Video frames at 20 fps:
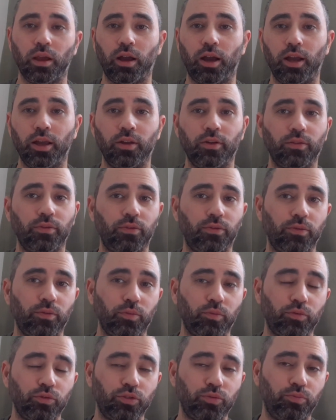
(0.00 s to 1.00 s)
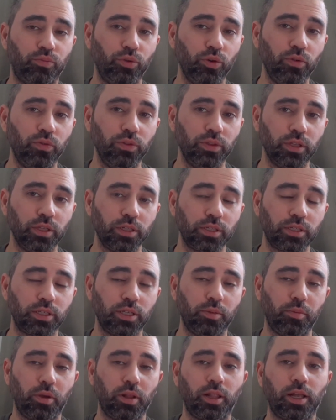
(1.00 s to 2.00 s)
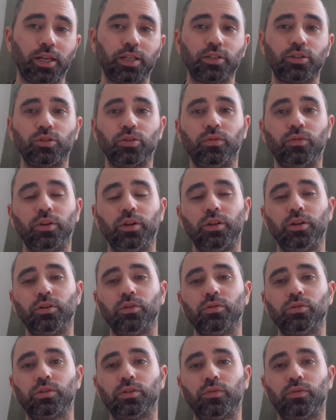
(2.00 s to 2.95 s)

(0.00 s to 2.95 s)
I have proven this in my last two videos.